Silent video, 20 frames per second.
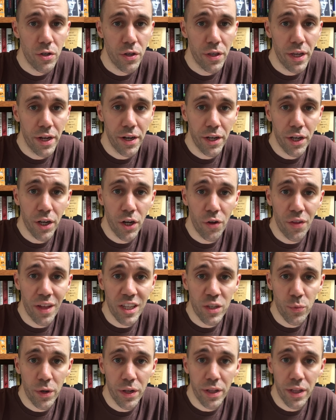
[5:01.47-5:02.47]
So there you go,
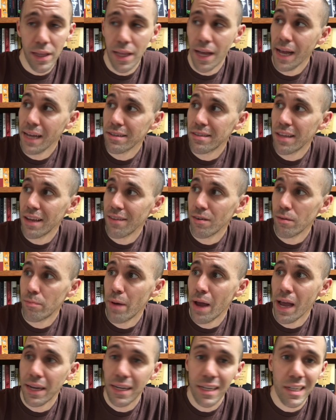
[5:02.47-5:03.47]
that's one of the last ever
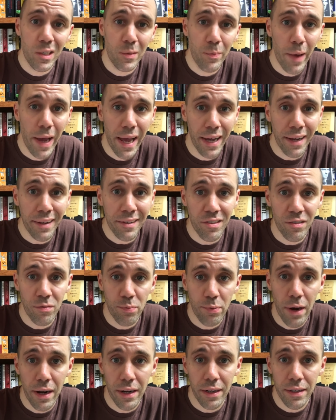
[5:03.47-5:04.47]
packaged bags
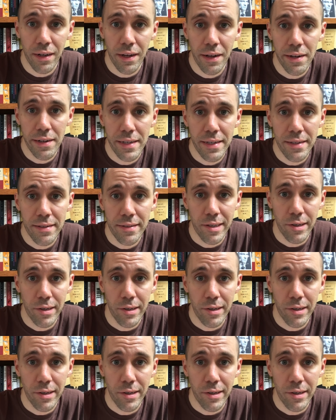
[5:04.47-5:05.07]
of Product 19